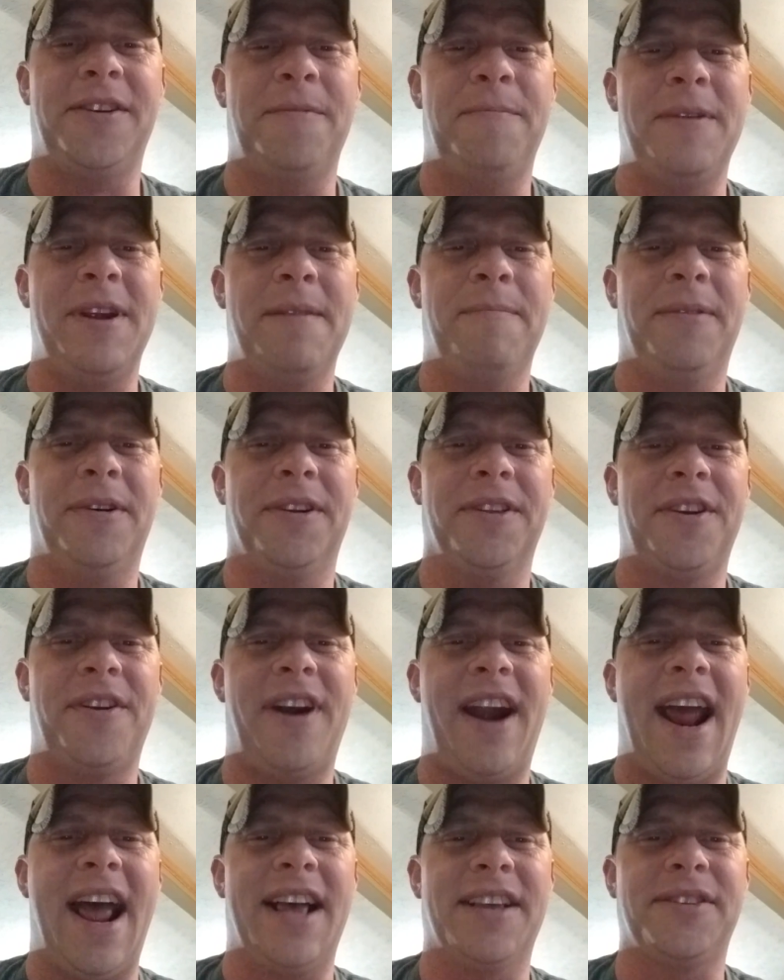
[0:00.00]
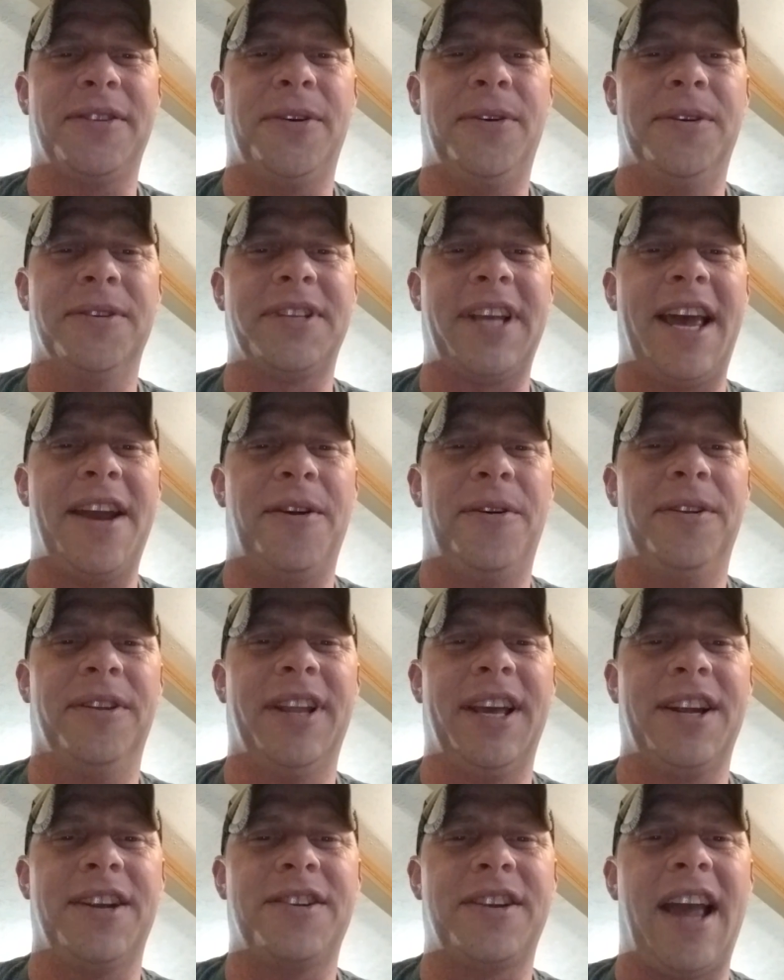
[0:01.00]
people. They're assholes. I don't
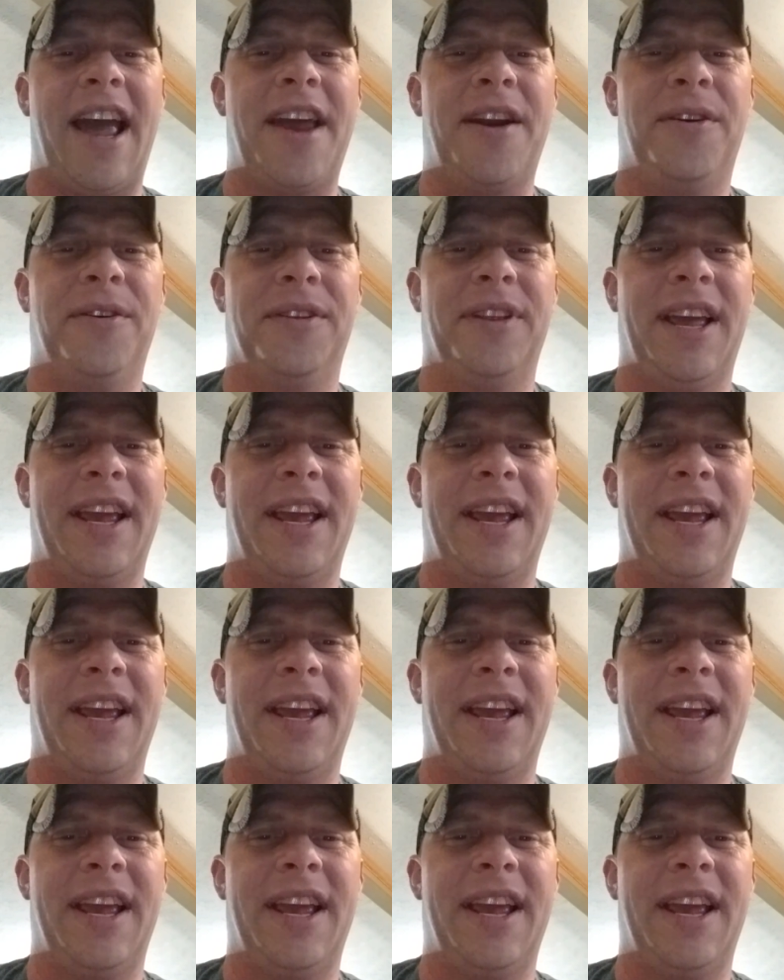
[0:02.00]
like I don't